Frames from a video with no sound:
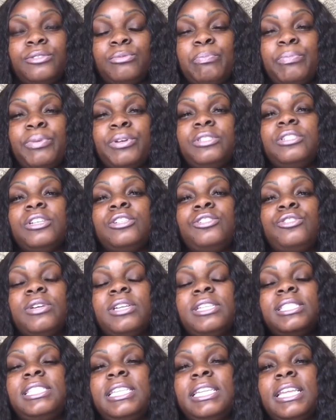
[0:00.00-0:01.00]
Put your
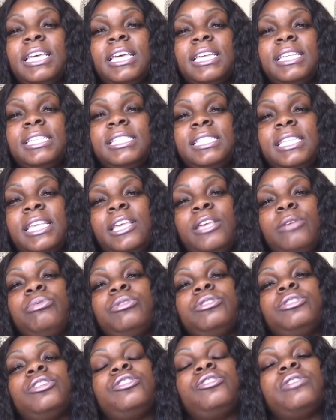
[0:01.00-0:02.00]
trust in the unseen.
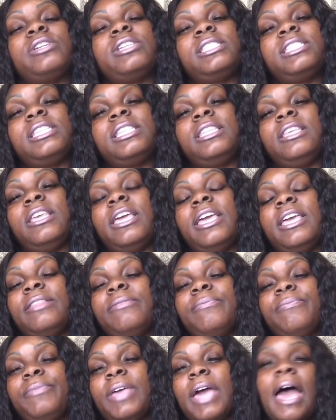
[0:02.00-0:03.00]
Put your trust in,
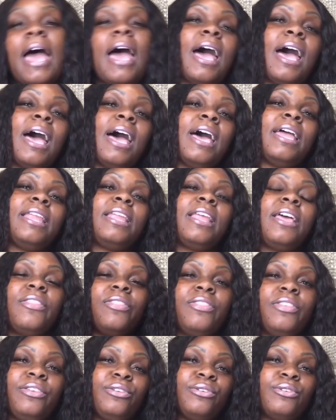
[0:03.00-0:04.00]
in God,
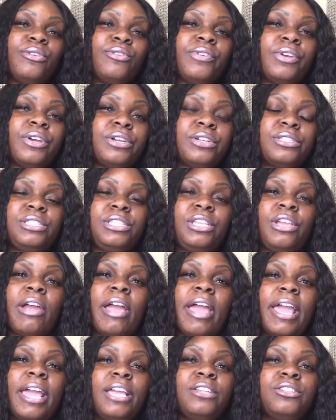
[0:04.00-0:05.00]
the universe, your
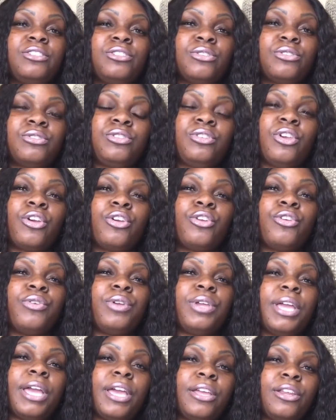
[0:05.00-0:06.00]
angels, your
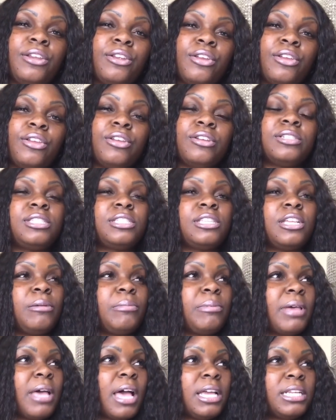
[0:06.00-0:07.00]
creator, your
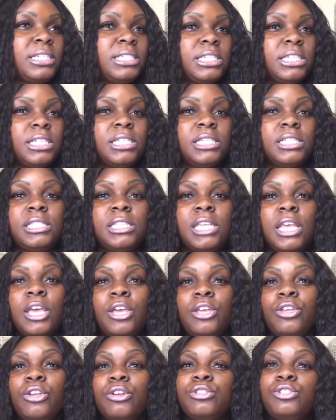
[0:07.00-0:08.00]
subconscious,
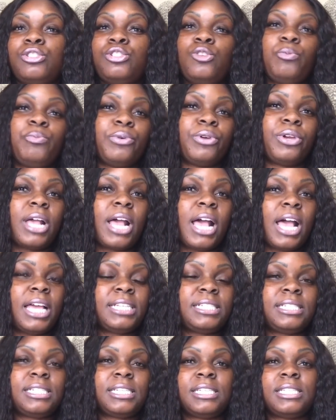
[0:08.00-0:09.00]
your
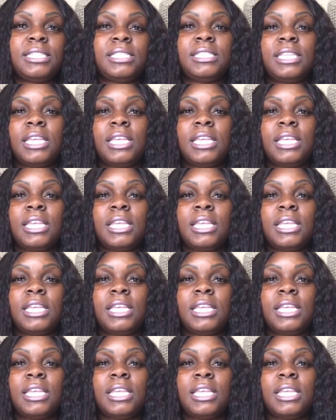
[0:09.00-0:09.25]
superconscious,